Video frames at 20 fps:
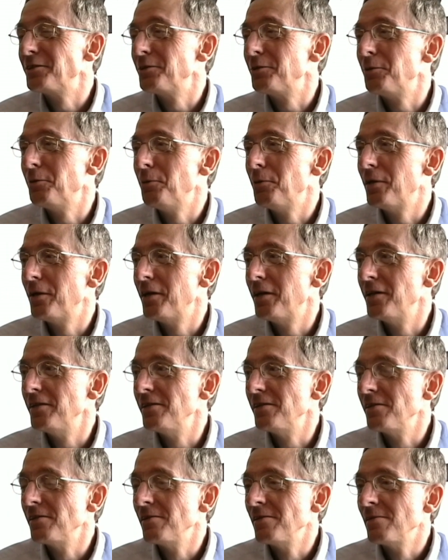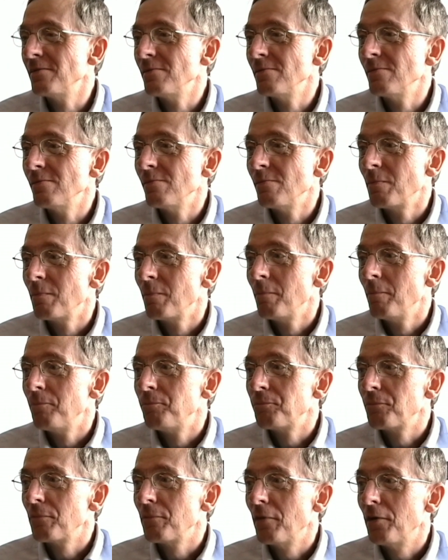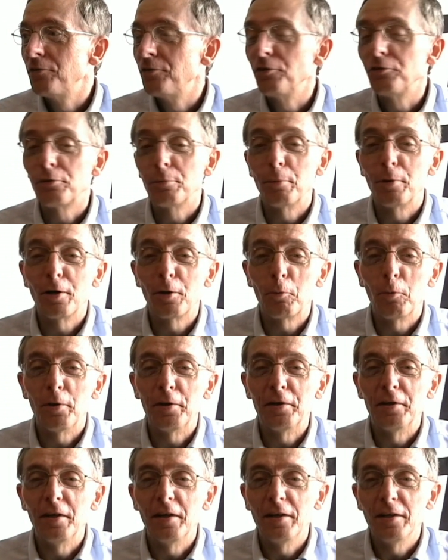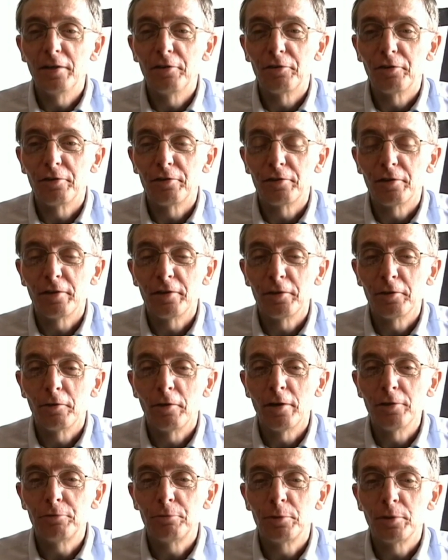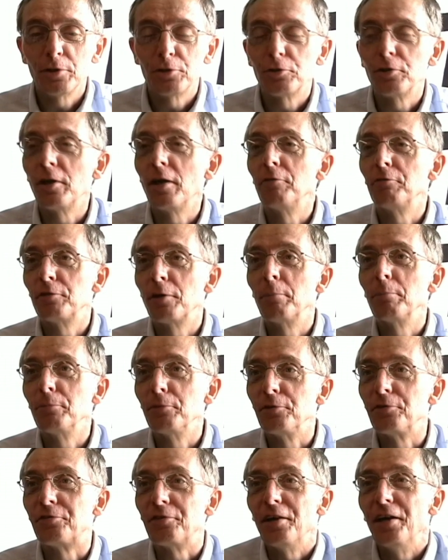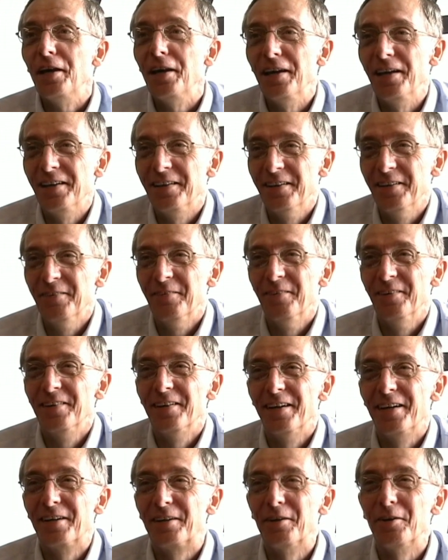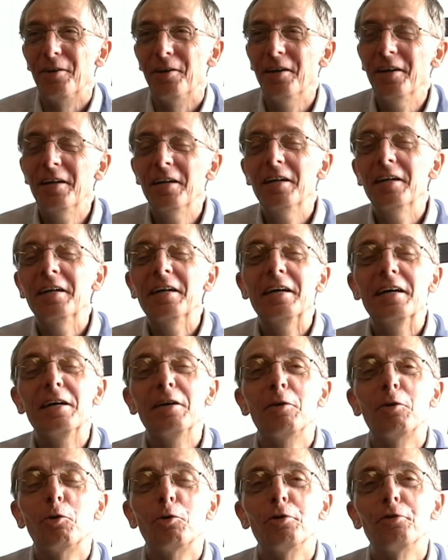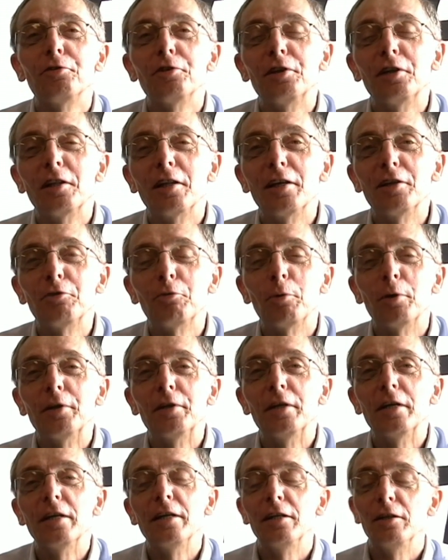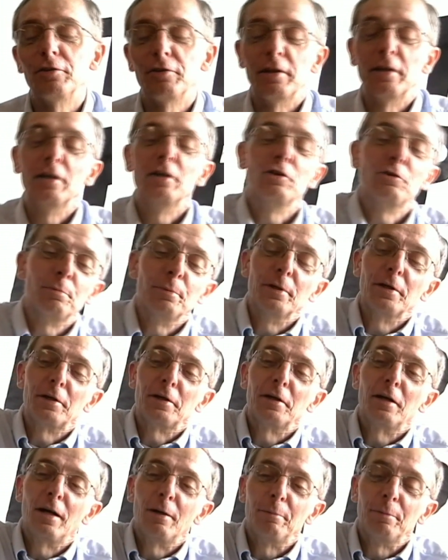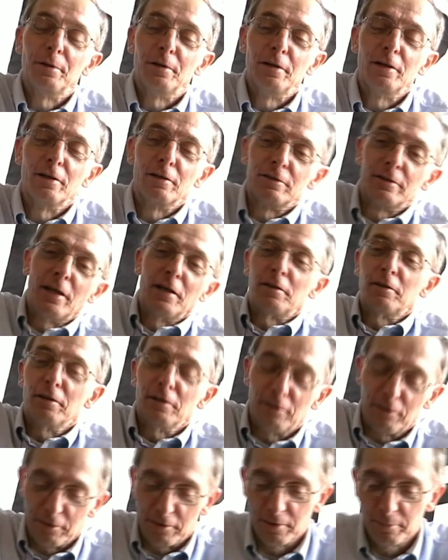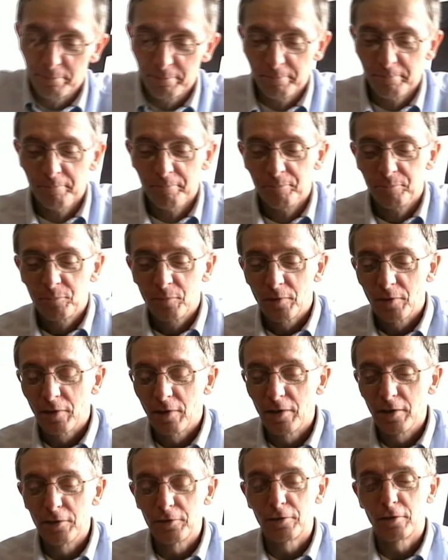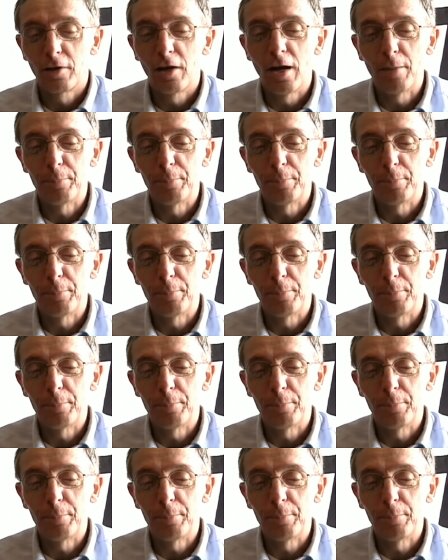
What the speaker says: So I says to Mark one day, I says, I really should have something to say when I go. And I go to City Lights one day, and he just hands me a copy. Here, take this. And it's a